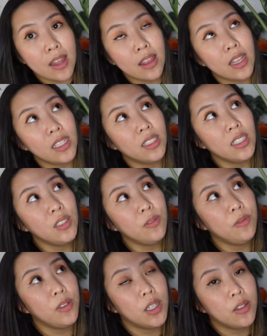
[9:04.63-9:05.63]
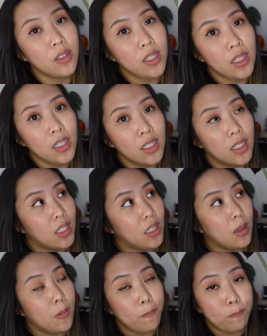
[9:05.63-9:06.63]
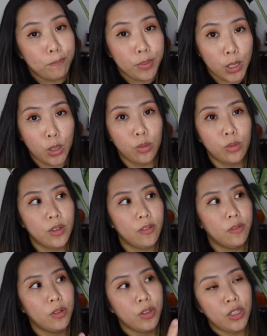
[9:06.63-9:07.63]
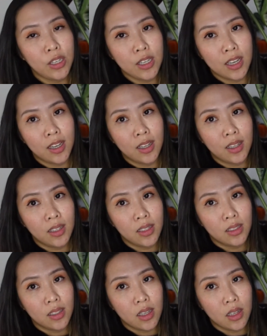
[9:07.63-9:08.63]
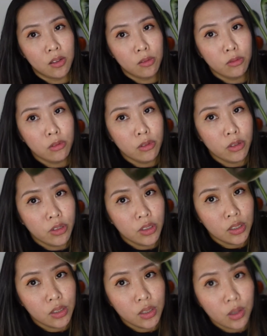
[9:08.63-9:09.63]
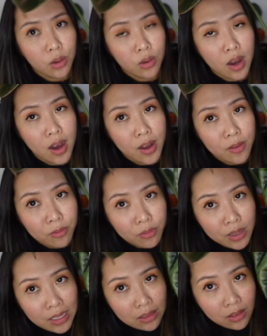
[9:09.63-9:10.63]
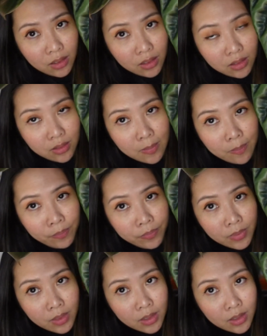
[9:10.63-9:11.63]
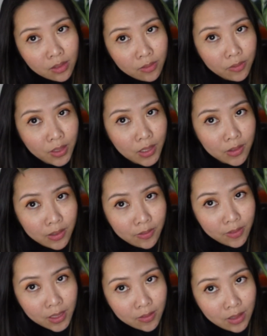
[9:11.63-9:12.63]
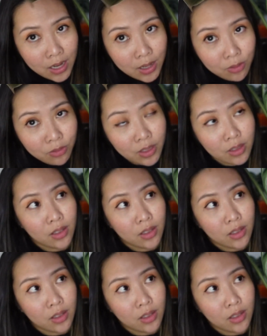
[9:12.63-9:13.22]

This is very beautiful you guys. It looks so unreal very very unreal